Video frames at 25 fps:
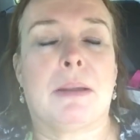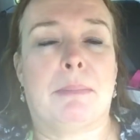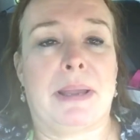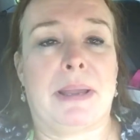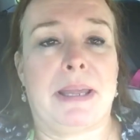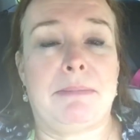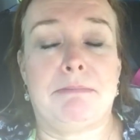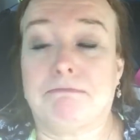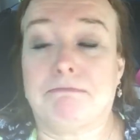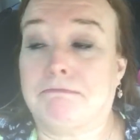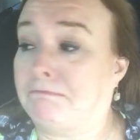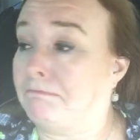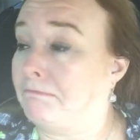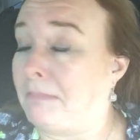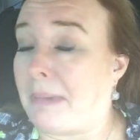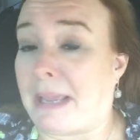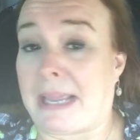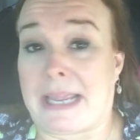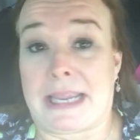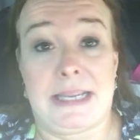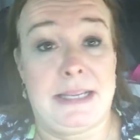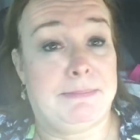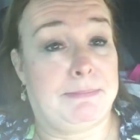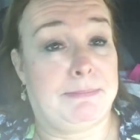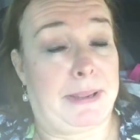But
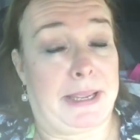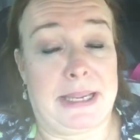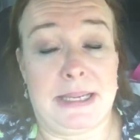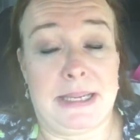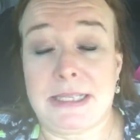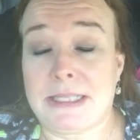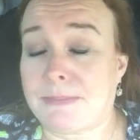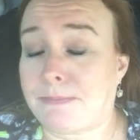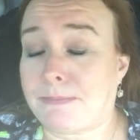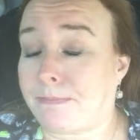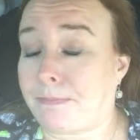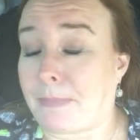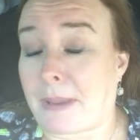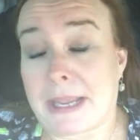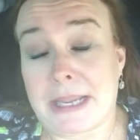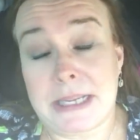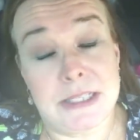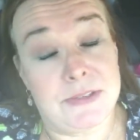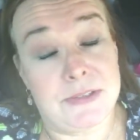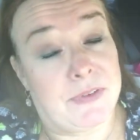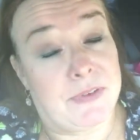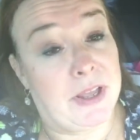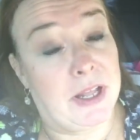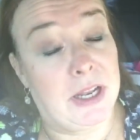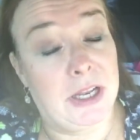he's
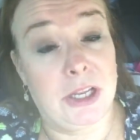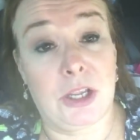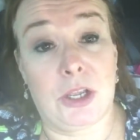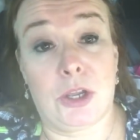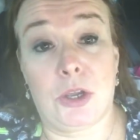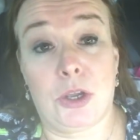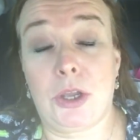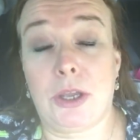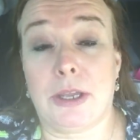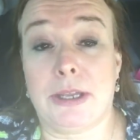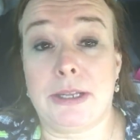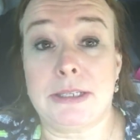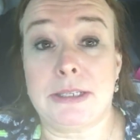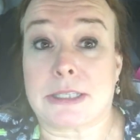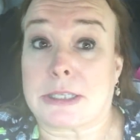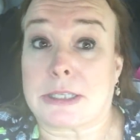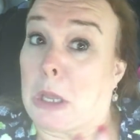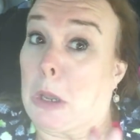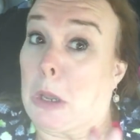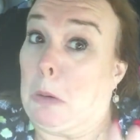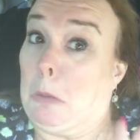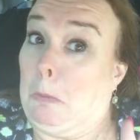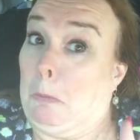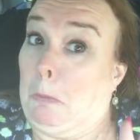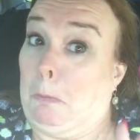feeling good,
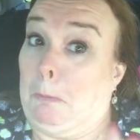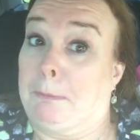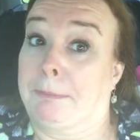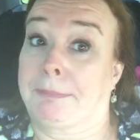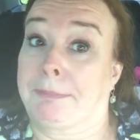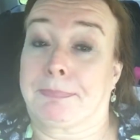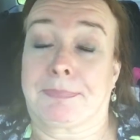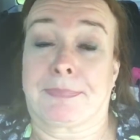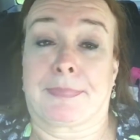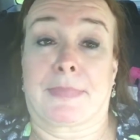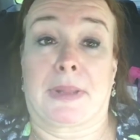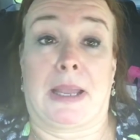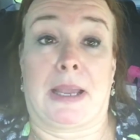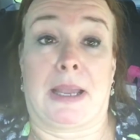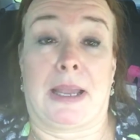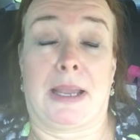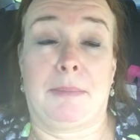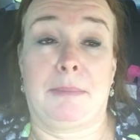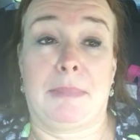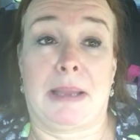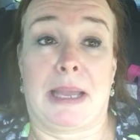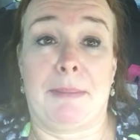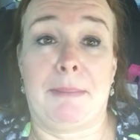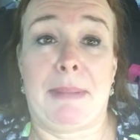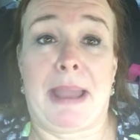so
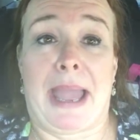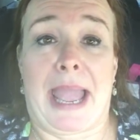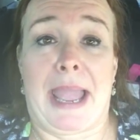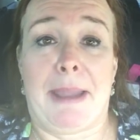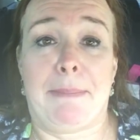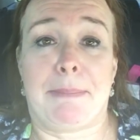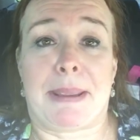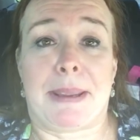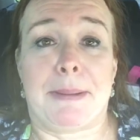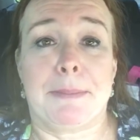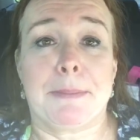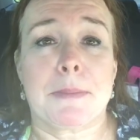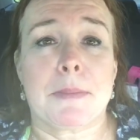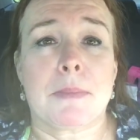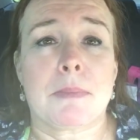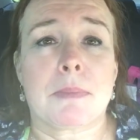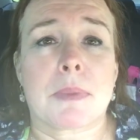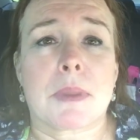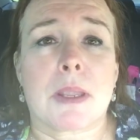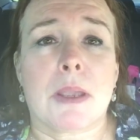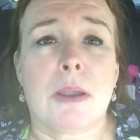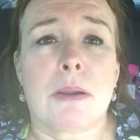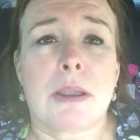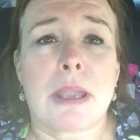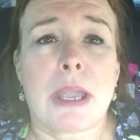I'm happy.
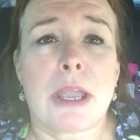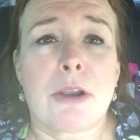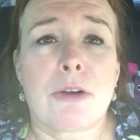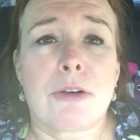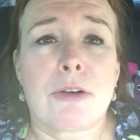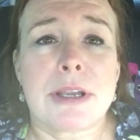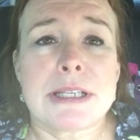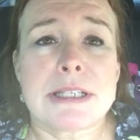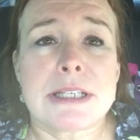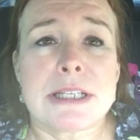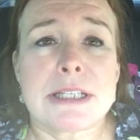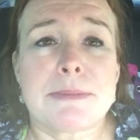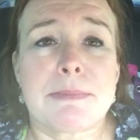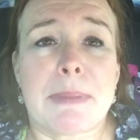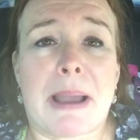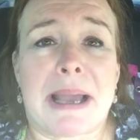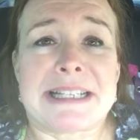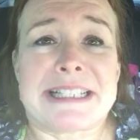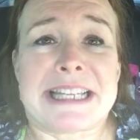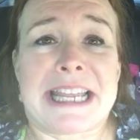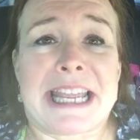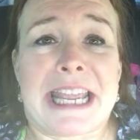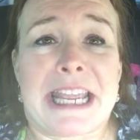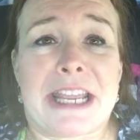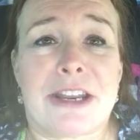Okay, Chris is
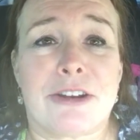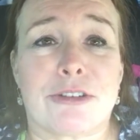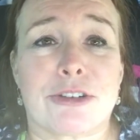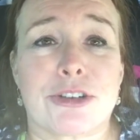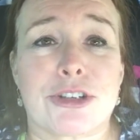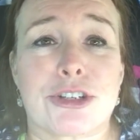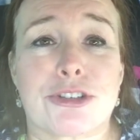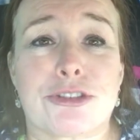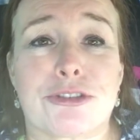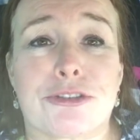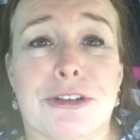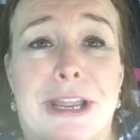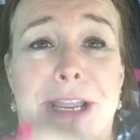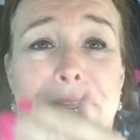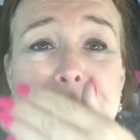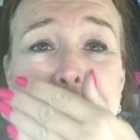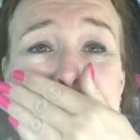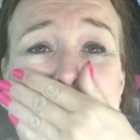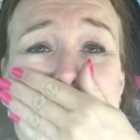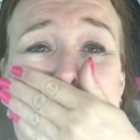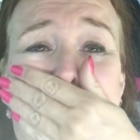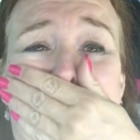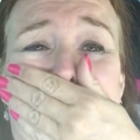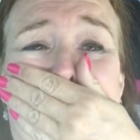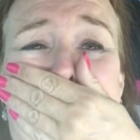about to end her stream.